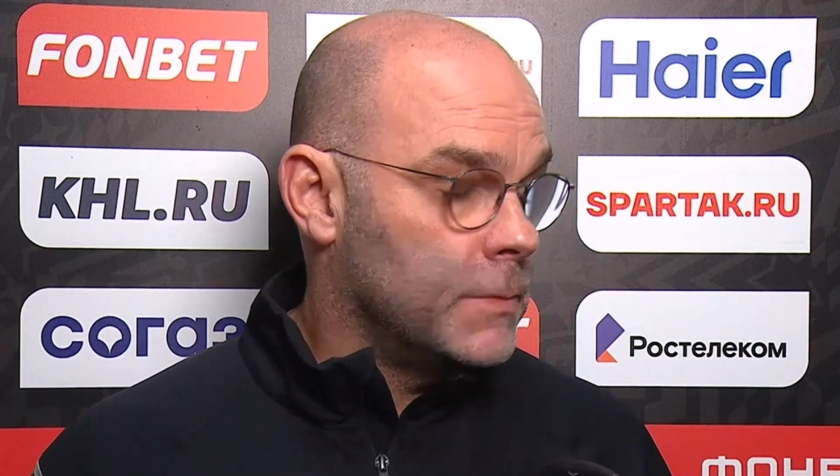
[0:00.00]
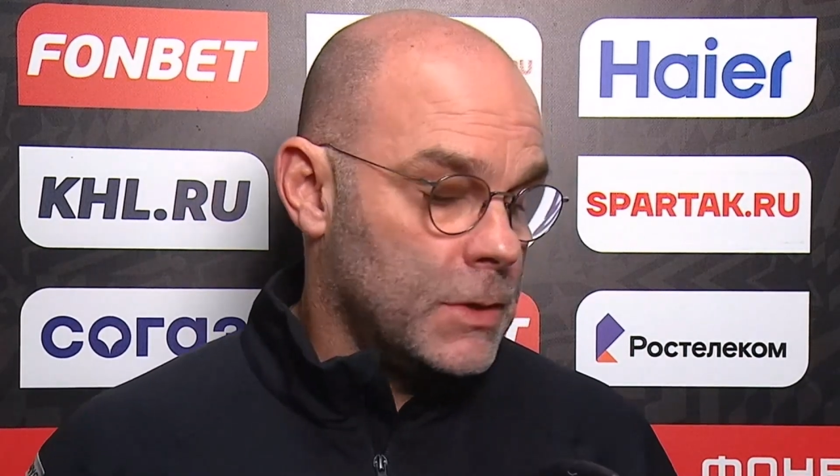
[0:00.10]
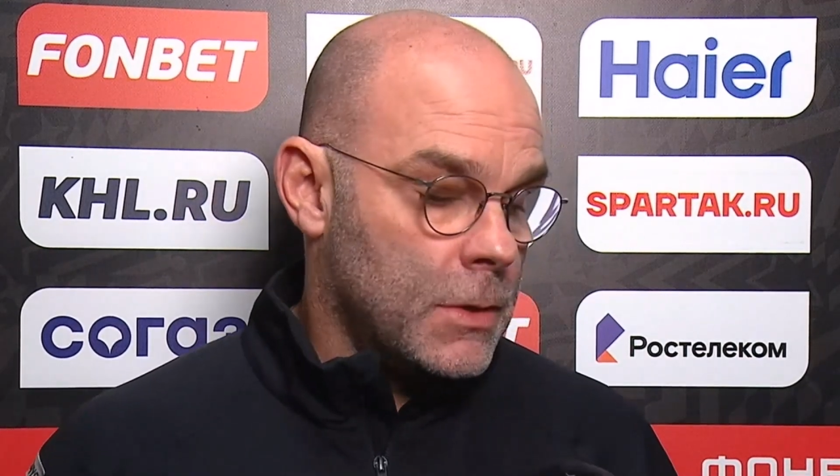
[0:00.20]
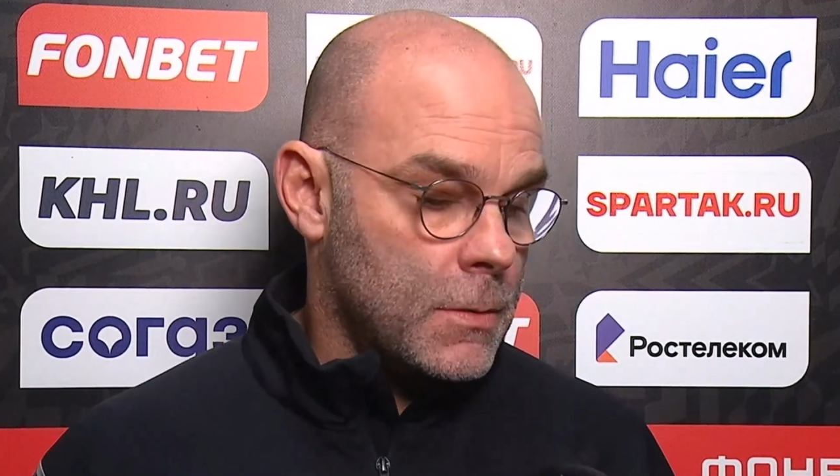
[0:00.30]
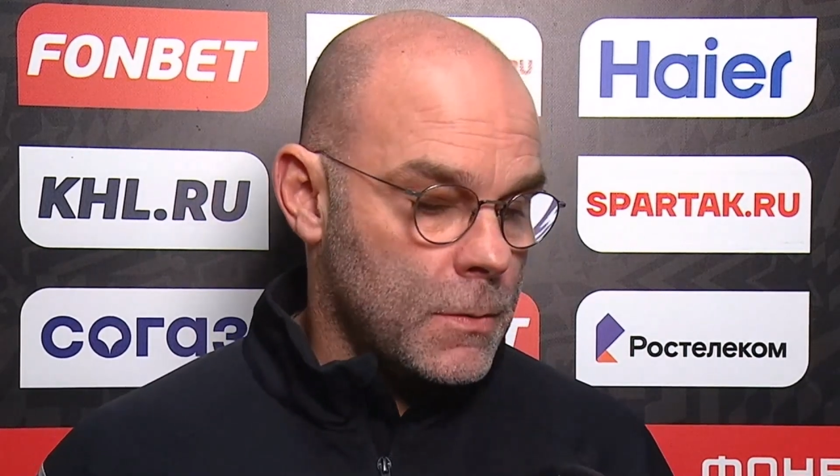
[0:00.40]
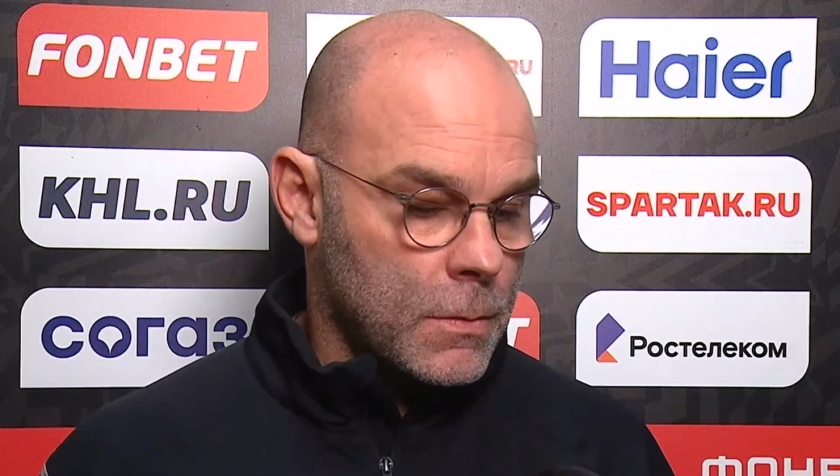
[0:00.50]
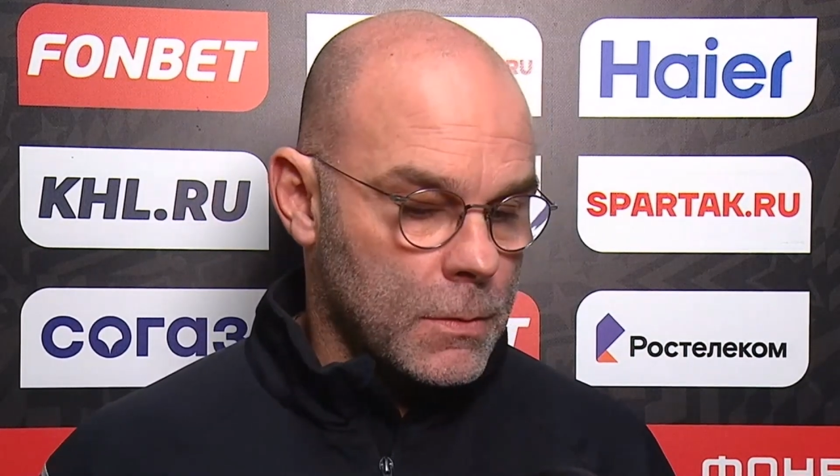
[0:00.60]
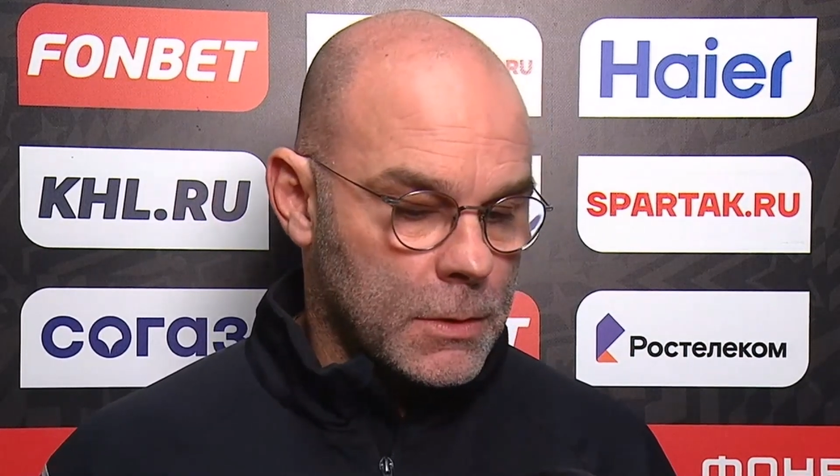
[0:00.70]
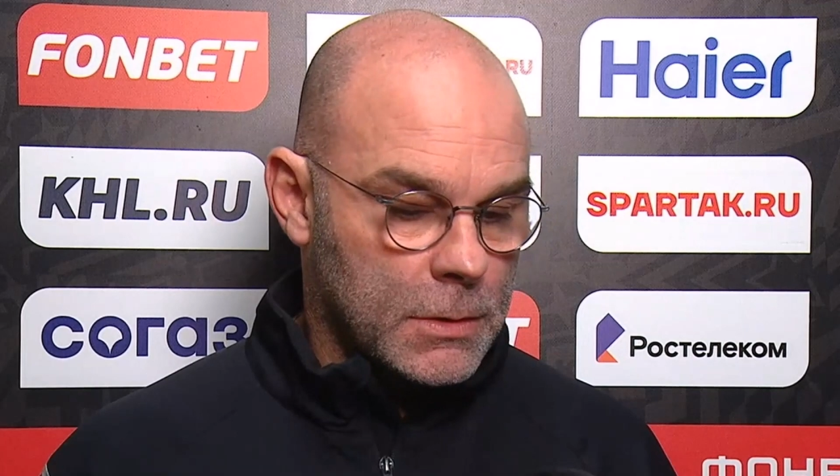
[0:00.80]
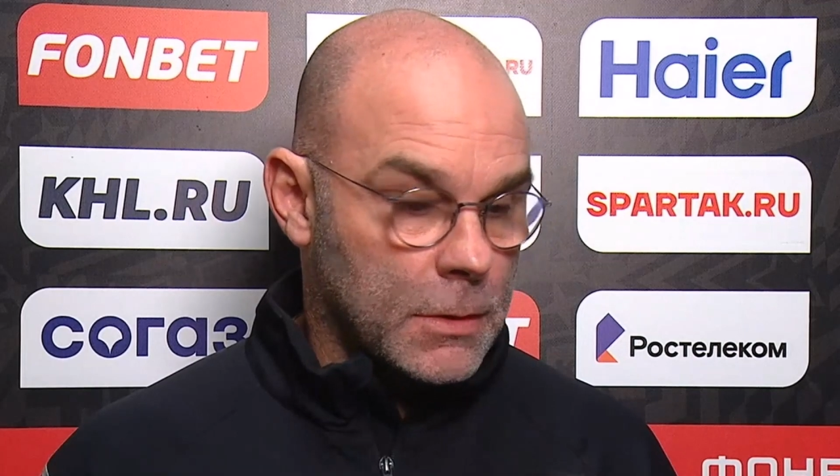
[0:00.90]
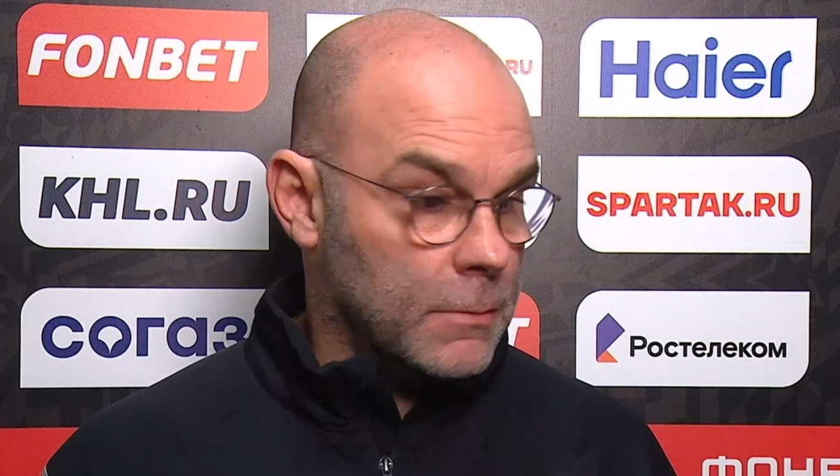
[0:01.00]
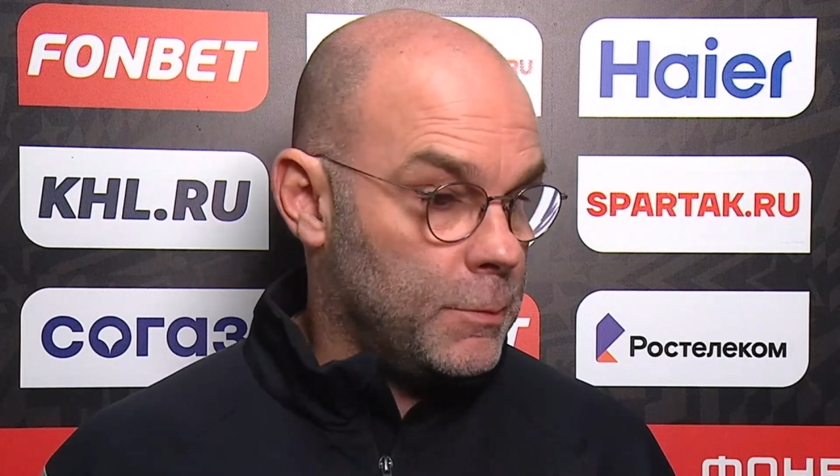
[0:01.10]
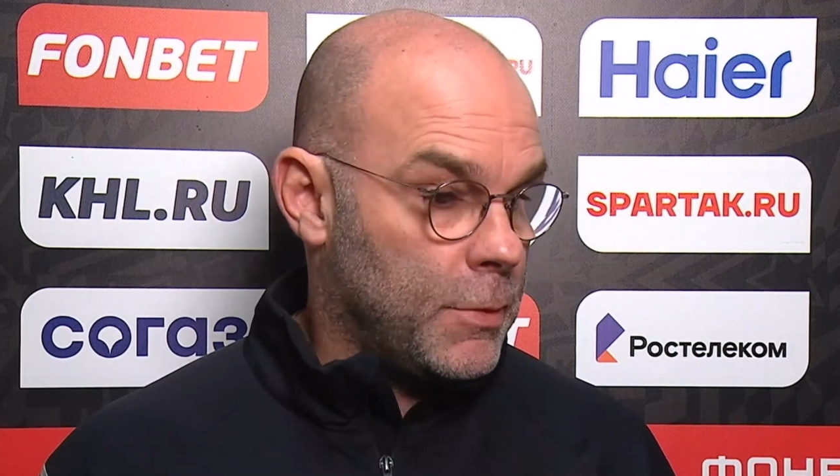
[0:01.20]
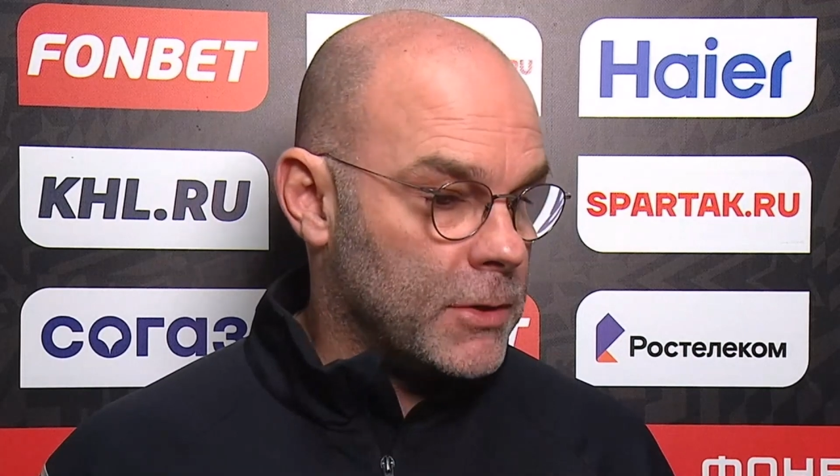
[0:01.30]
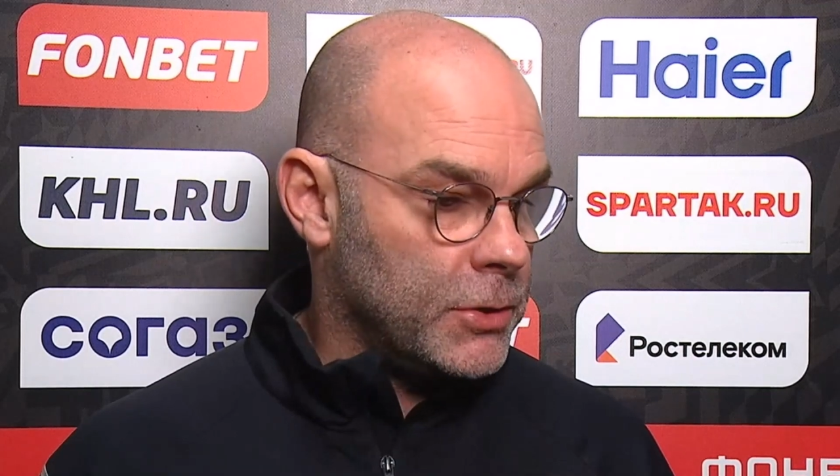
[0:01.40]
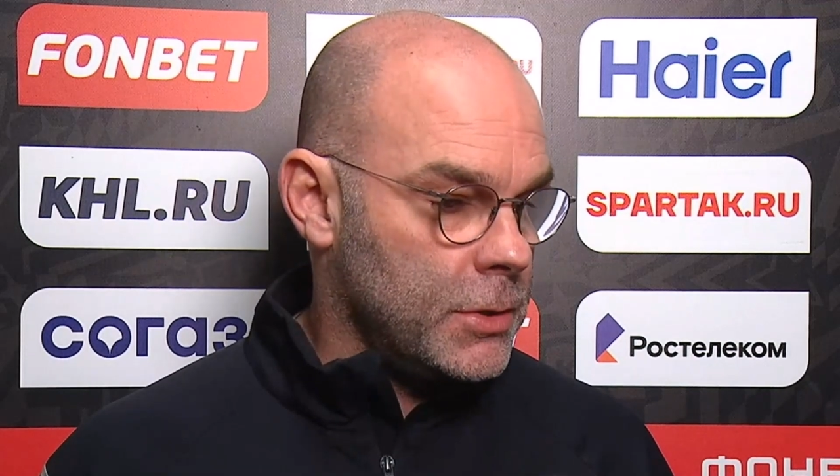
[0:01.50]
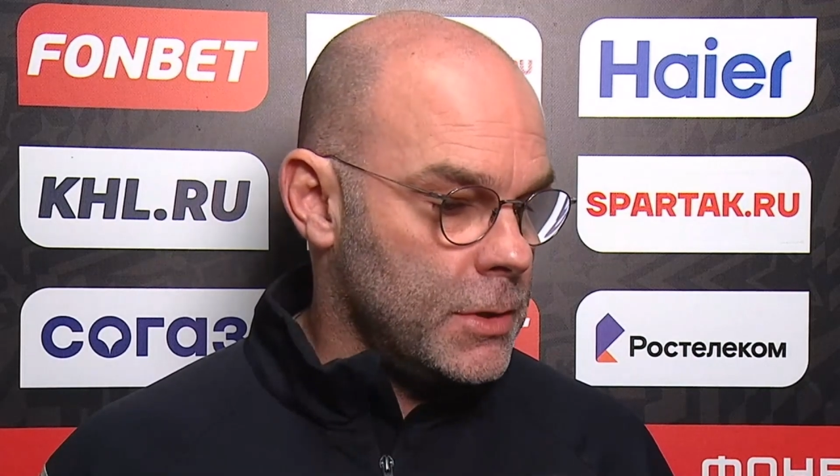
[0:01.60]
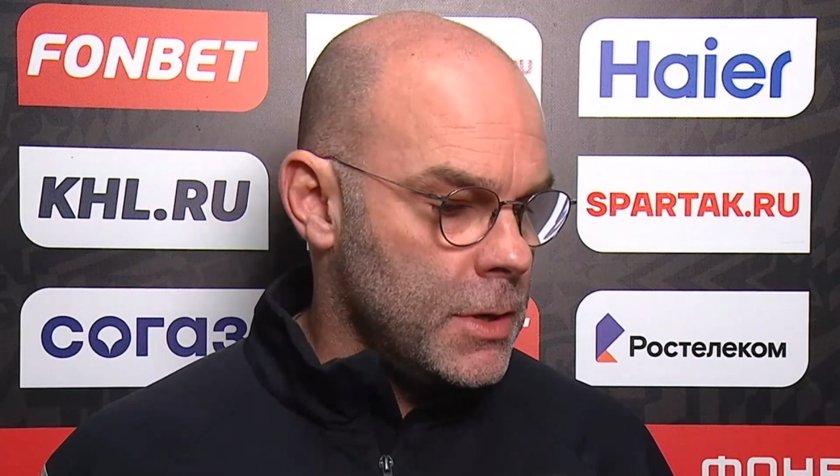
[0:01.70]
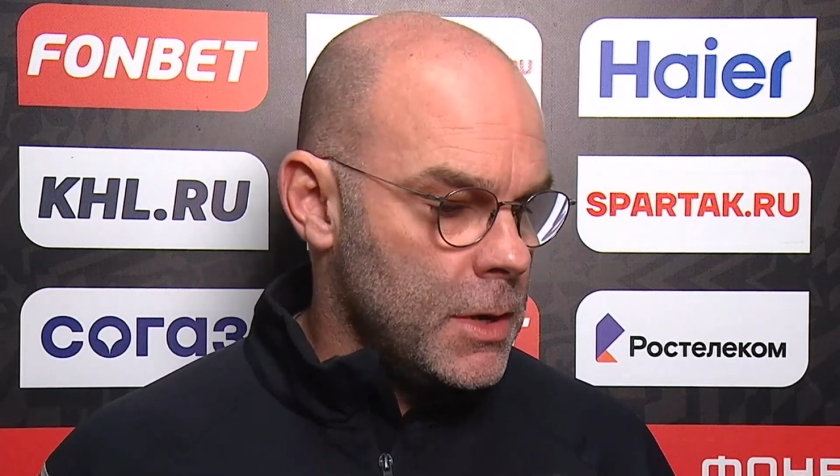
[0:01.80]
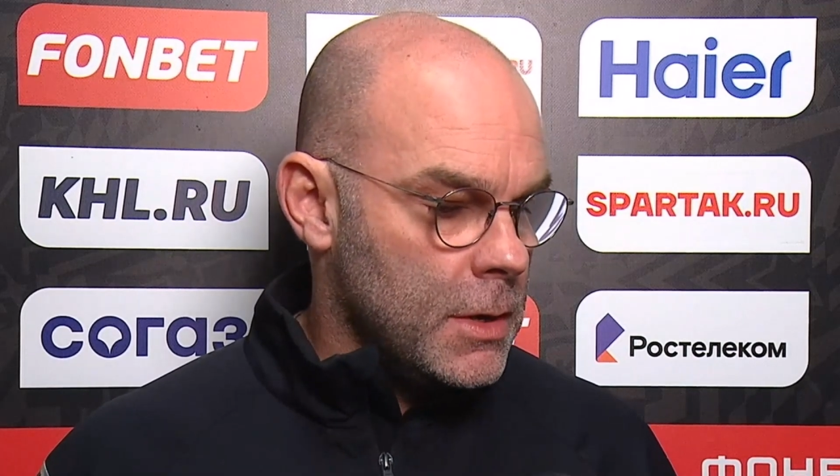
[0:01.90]
So it's good
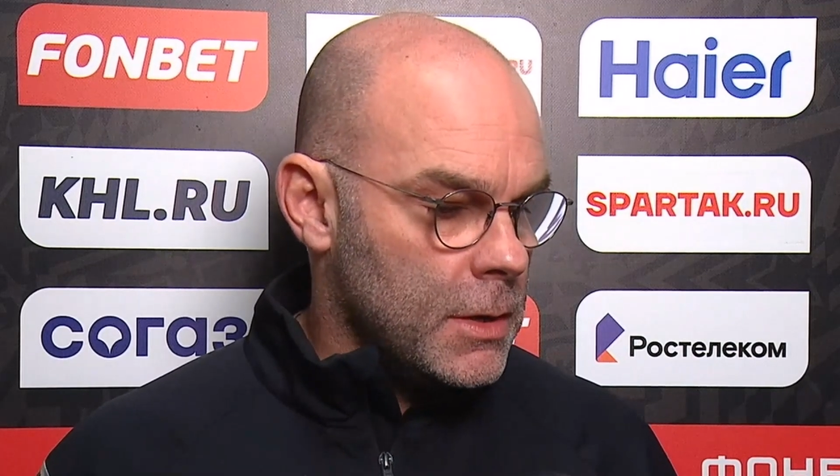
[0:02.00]
pressure,